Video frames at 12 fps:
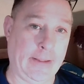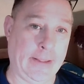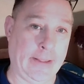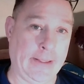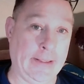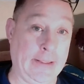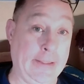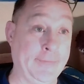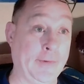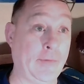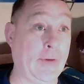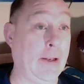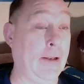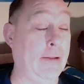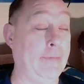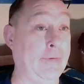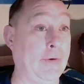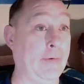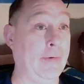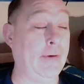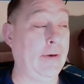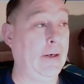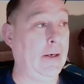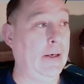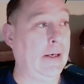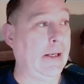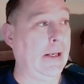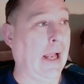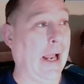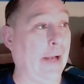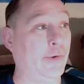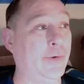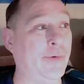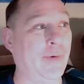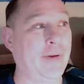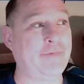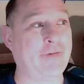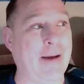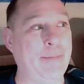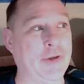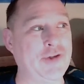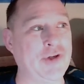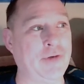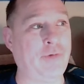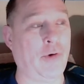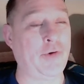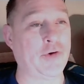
And in the uh, there, I couldn't really find much info.